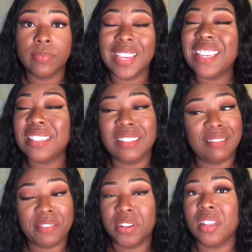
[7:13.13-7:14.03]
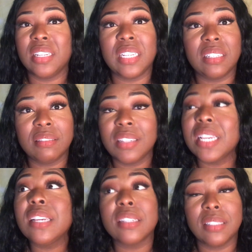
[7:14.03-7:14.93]
He could never, honey.
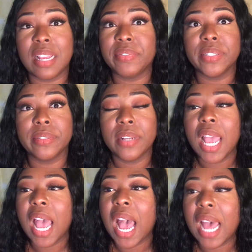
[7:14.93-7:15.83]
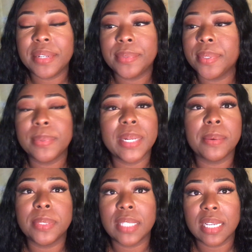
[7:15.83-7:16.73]
He could never. I don't know what I
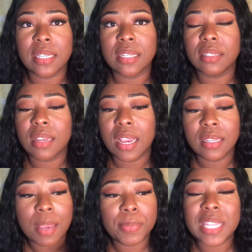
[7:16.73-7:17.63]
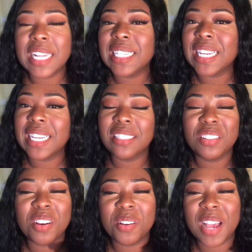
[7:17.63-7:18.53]
was thinking. But then again, you
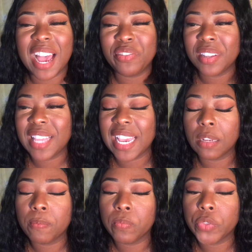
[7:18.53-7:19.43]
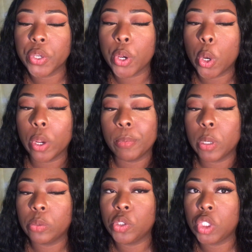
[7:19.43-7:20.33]
know, I feel like your
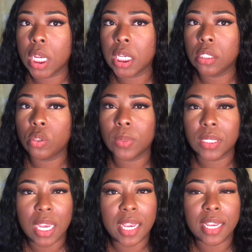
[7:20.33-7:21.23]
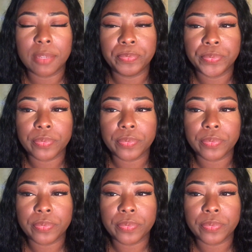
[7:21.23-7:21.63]
hormones change with time.